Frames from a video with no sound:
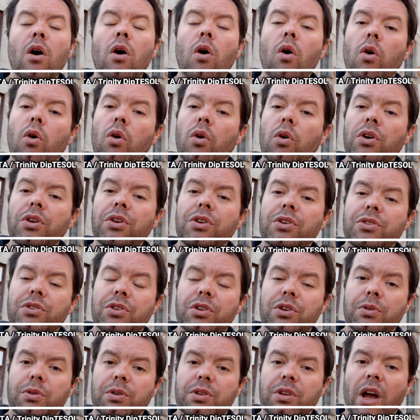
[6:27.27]
Or you could
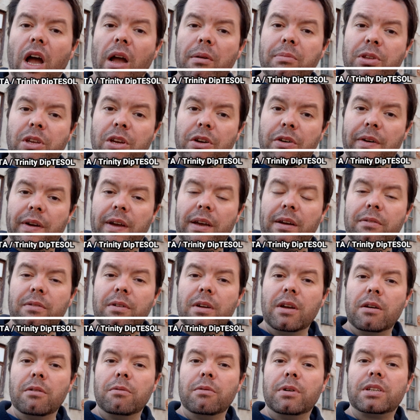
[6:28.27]
do what I'm doing,
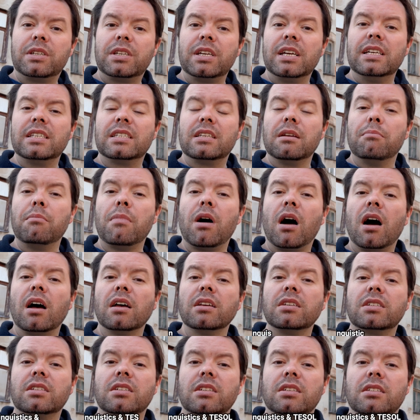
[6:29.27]
which is a
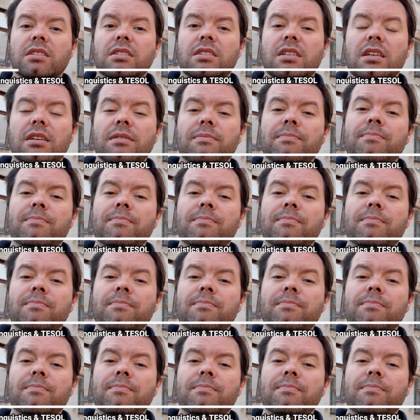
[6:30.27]
master's.